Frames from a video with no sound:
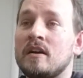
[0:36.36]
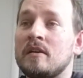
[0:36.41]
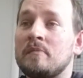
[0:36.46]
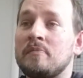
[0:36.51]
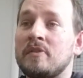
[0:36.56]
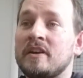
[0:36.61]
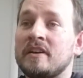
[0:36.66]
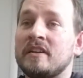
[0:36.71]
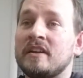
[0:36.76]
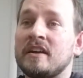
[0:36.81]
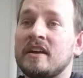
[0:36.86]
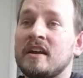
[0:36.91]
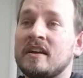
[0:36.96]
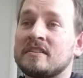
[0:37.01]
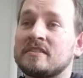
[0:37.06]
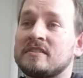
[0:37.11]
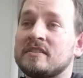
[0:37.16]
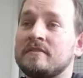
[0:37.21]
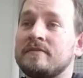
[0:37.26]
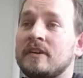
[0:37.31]
Brian, I
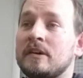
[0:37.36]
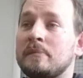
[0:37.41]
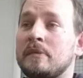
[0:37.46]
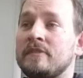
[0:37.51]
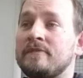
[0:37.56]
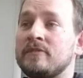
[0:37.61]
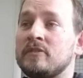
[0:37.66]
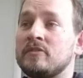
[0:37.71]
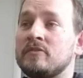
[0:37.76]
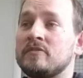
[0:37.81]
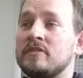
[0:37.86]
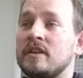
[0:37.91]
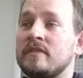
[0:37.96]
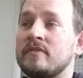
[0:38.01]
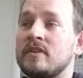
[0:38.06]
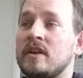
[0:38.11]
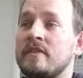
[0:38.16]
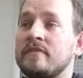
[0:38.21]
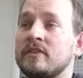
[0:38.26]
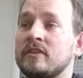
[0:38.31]
constantly find my phone
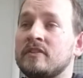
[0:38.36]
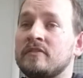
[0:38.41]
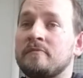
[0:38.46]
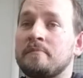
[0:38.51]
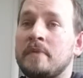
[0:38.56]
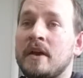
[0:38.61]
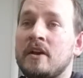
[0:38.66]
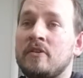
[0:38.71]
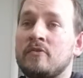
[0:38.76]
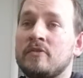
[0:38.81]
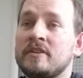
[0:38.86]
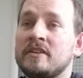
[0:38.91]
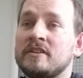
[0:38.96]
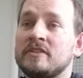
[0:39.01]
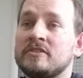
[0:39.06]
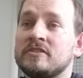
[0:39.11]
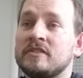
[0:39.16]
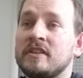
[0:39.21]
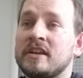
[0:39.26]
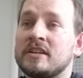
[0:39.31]
never having enough power in
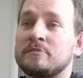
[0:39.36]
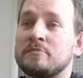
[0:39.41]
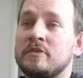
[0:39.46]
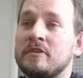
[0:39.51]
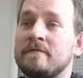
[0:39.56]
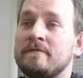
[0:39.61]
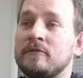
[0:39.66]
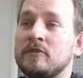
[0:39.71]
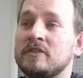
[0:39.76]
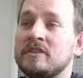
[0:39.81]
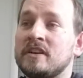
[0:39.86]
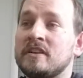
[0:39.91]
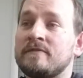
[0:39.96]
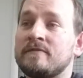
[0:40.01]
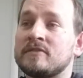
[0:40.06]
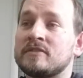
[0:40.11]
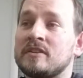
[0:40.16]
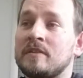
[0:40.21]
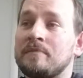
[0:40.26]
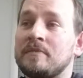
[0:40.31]
it to last me a full day
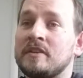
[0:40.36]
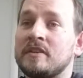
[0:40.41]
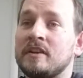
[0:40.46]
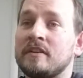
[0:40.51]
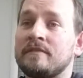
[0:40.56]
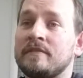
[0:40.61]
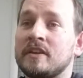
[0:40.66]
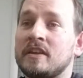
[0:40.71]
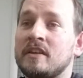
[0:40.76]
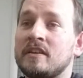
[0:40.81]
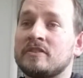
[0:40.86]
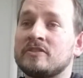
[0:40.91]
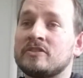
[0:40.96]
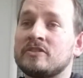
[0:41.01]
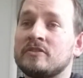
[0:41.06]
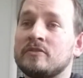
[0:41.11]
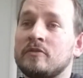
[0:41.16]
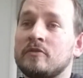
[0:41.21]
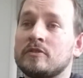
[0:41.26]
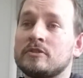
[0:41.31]
for something like
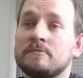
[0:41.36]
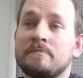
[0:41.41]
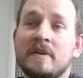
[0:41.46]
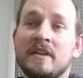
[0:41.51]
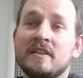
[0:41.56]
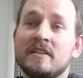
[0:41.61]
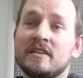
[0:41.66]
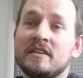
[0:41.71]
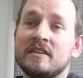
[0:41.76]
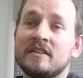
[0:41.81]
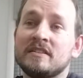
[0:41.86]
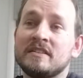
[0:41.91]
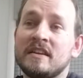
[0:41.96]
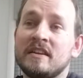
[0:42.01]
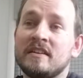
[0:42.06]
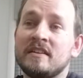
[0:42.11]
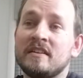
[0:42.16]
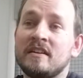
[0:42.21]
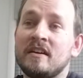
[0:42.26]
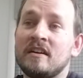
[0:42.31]
vacation or spending a
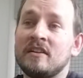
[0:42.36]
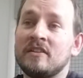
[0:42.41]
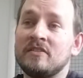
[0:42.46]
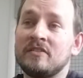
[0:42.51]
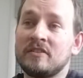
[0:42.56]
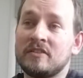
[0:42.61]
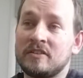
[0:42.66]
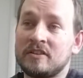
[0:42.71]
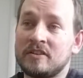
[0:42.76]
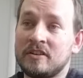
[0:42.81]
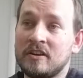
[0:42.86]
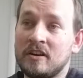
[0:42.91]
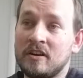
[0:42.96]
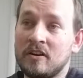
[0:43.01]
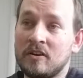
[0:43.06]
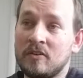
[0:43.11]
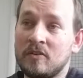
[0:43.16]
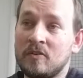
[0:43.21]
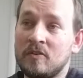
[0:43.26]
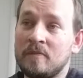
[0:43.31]
day on the
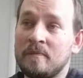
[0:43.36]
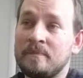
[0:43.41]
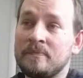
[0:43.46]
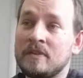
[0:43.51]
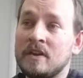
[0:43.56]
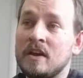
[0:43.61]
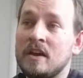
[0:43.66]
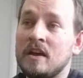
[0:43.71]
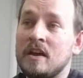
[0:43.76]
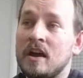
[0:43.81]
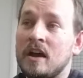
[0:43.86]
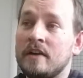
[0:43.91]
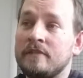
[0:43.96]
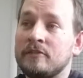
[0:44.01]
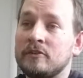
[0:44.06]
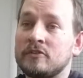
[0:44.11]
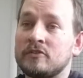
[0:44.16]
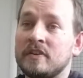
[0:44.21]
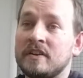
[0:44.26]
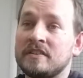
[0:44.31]
go. I've
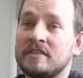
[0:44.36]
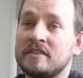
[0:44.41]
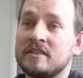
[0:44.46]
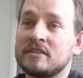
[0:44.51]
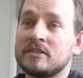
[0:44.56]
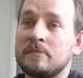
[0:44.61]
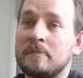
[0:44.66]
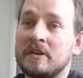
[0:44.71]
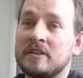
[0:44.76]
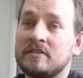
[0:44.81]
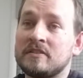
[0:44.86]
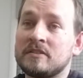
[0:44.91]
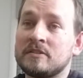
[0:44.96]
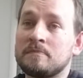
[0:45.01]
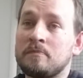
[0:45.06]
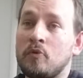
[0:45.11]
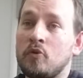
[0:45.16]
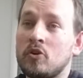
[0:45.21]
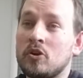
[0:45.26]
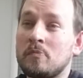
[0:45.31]
heard great things about
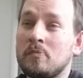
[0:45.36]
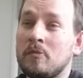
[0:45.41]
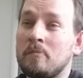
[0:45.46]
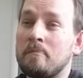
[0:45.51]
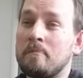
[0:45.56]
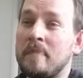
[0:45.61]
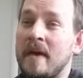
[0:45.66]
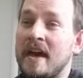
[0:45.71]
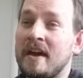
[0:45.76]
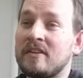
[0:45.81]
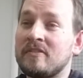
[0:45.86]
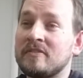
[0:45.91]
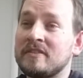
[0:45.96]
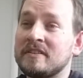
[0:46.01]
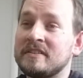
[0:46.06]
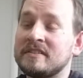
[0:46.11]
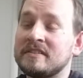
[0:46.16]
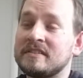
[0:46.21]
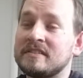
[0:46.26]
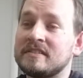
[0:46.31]
these portable
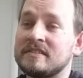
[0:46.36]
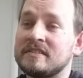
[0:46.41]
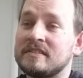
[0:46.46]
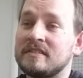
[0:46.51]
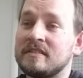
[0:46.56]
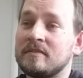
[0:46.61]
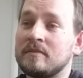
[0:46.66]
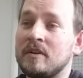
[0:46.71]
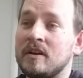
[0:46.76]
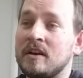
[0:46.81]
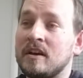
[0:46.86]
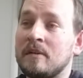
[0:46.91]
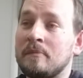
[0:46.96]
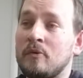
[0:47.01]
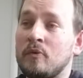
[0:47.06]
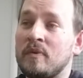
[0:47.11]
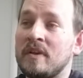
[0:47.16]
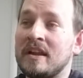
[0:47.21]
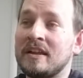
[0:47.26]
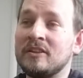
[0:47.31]
batteries,
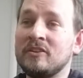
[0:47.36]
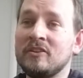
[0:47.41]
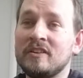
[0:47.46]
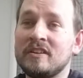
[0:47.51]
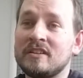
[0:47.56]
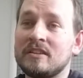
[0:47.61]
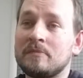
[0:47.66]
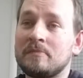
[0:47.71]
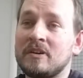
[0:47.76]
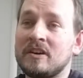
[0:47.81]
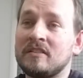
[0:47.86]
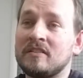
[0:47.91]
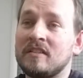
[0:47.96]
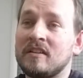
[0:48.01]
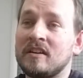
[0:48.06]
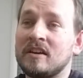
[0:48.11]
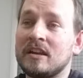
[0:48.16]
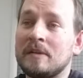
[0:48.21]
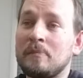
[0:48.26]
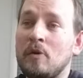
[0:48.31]
but when I look at them
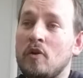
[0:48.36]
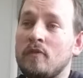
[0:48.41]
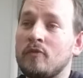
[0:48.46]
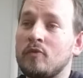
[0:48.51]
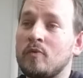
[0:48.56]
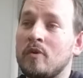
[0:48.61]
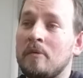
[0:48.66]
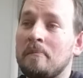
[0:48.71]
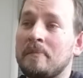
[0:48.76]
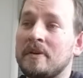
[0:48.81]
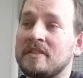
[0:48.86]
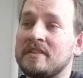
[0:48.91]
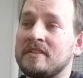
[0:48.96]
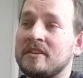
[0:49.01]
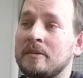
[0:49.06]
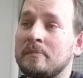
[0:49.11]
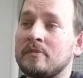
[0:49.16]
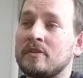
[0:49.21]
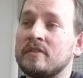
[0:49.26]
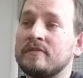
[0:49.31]
online, I'm overwhelmed by the
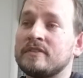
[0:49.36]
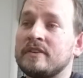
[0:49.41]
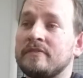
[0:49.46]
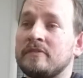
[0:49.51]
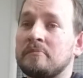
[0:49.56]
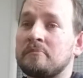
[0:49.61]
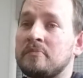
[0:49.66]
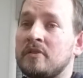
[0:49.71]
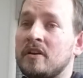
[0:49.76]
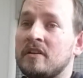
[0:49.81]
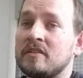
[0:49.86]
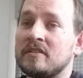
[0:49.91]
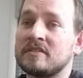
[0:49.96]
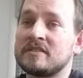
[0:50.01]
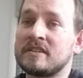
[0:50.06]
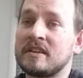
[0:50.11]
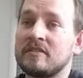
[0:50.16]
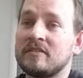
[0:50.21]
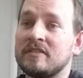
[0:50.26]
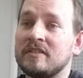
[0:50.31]
number of different
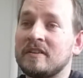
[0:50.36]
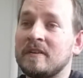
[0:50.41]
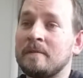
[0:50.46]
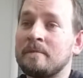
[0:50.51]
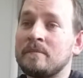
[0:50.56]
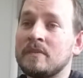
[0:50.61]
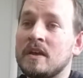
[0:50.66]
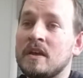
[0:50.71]
products out there.